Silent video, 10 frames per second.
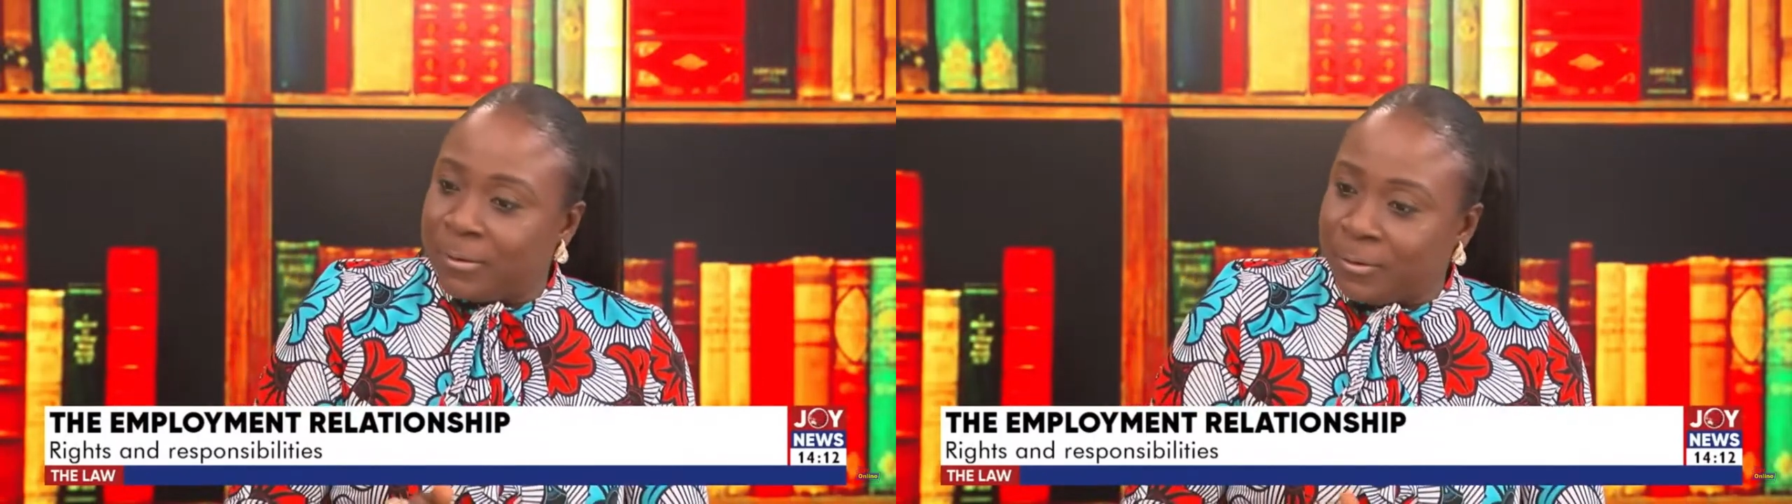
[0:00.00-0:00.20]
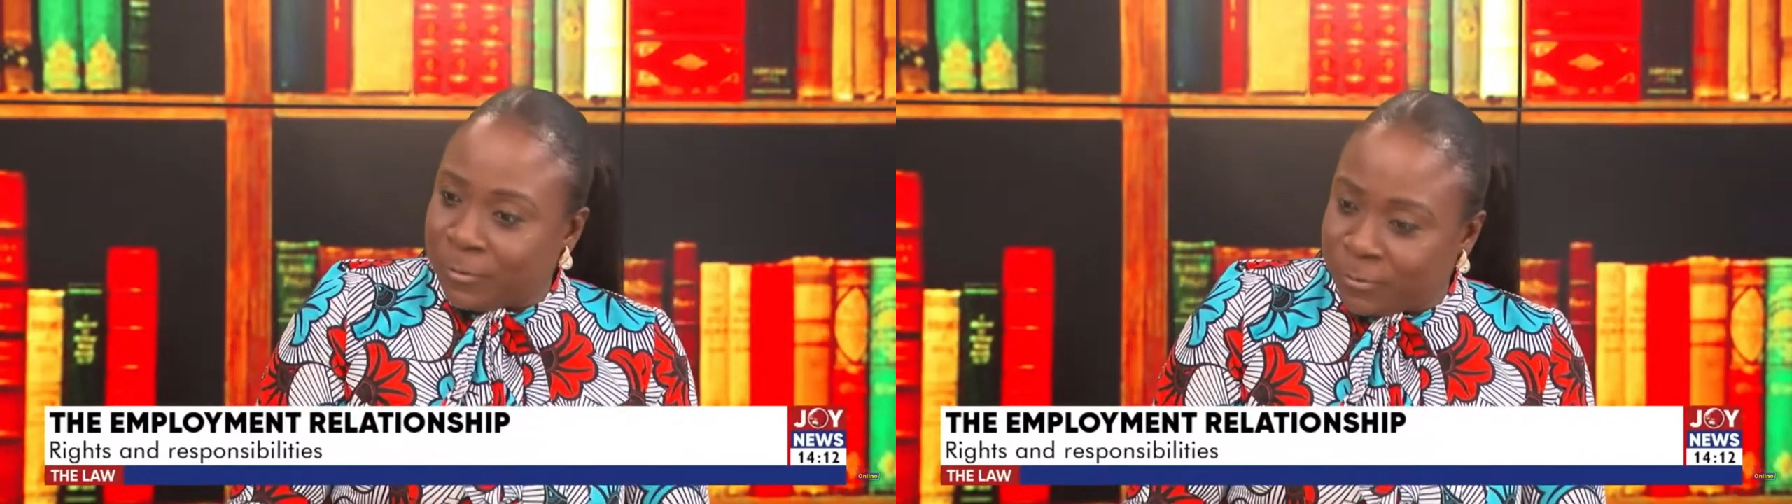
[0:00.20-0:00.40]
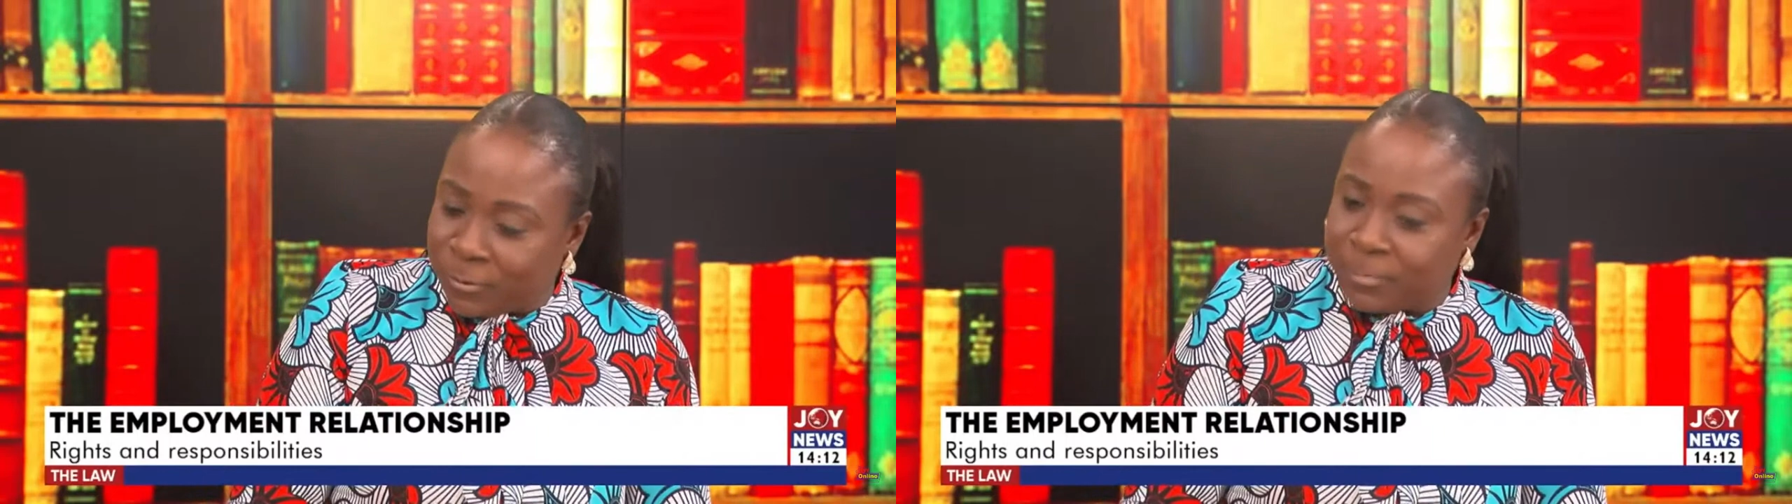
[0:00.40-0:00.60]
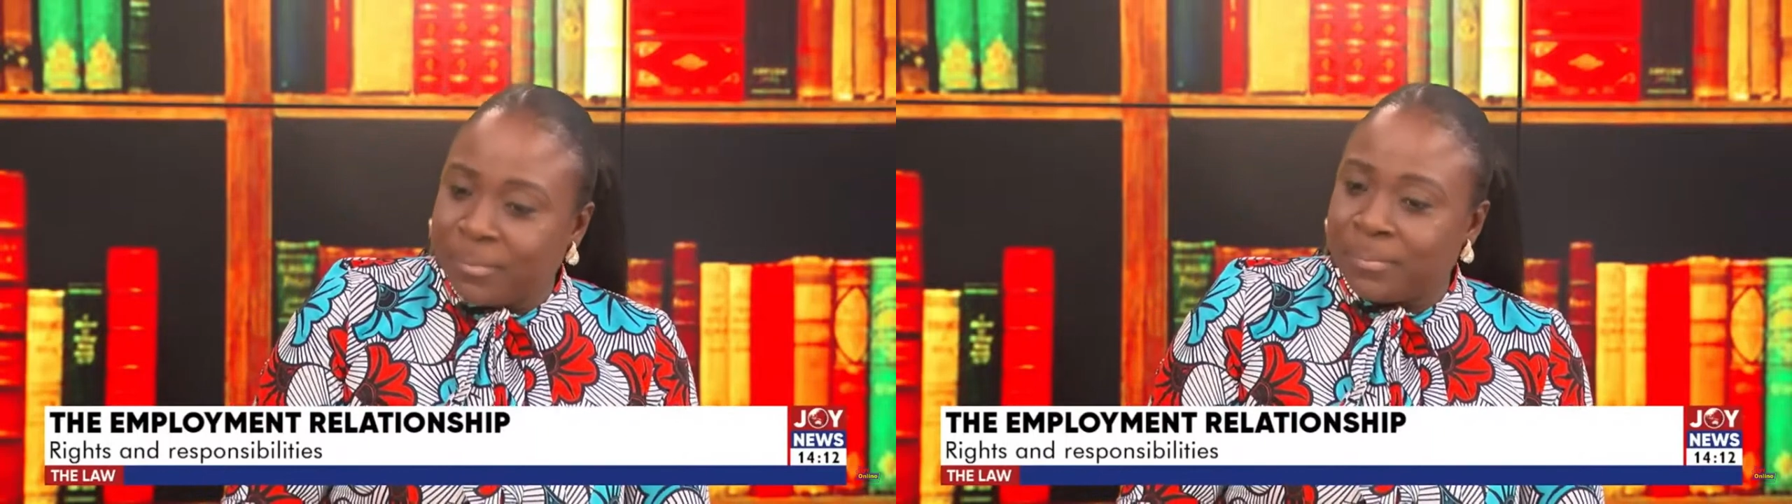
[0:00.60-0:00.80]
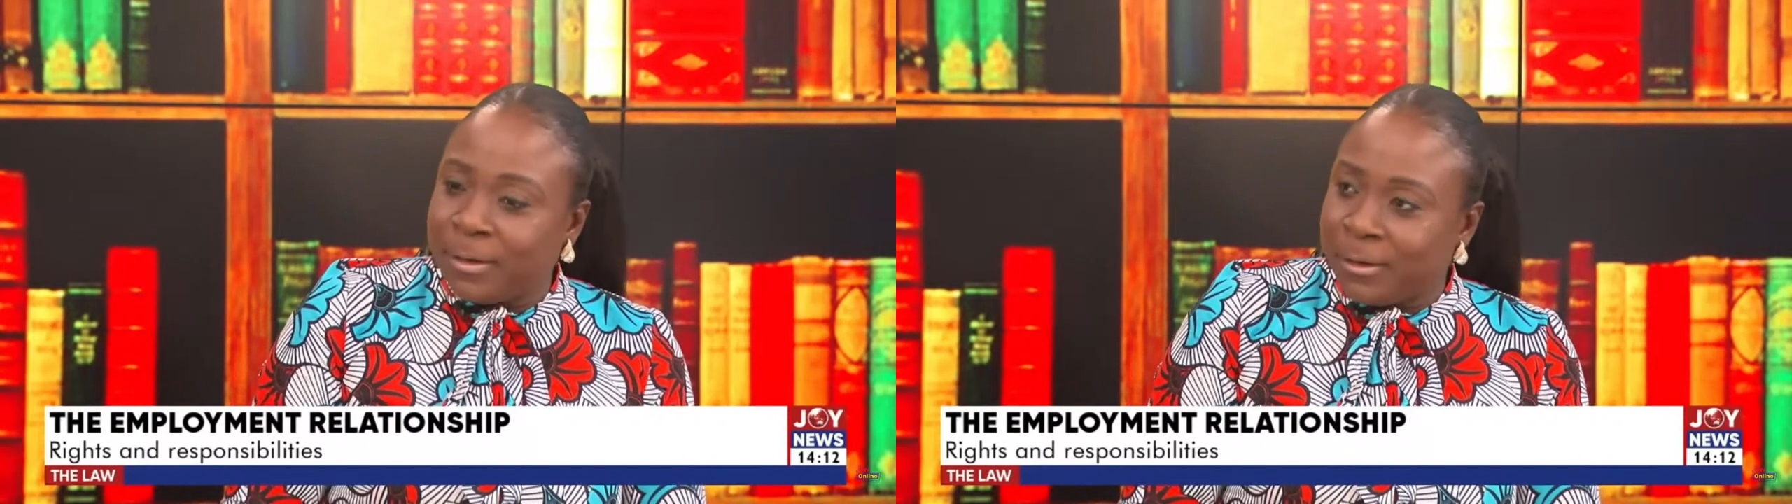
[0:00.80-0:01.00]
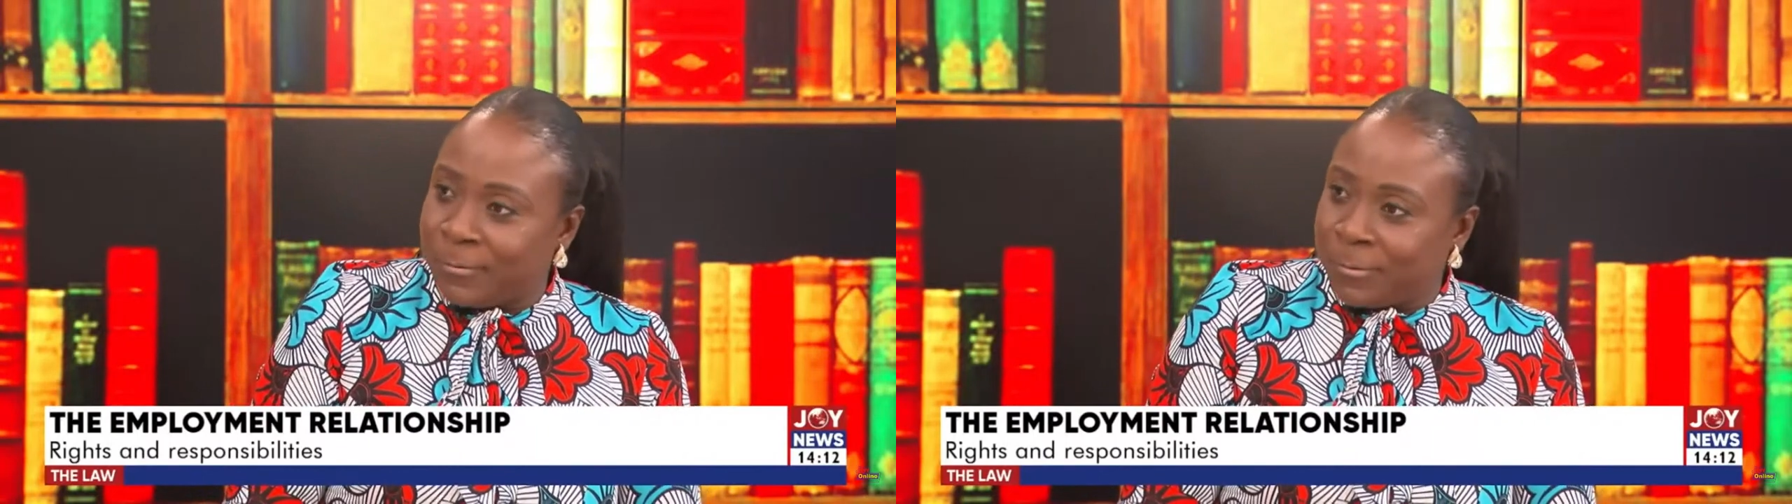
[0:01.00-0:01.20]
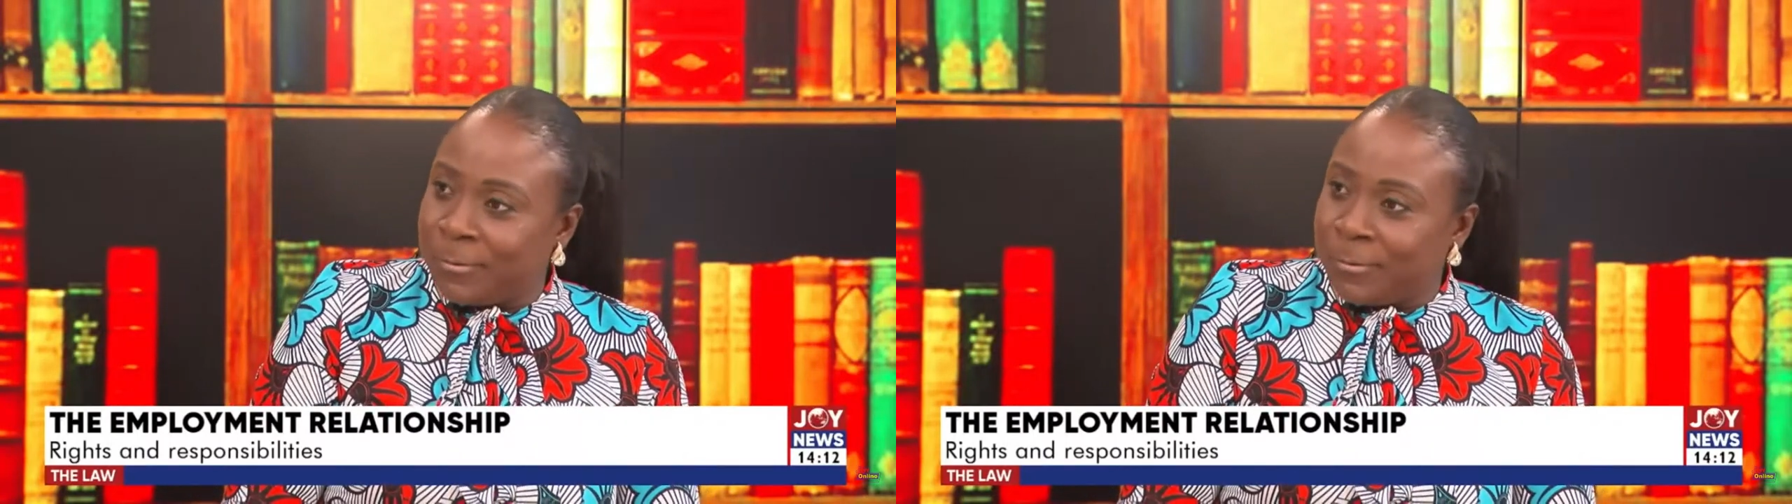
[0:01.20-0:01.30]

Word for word: you should be paid for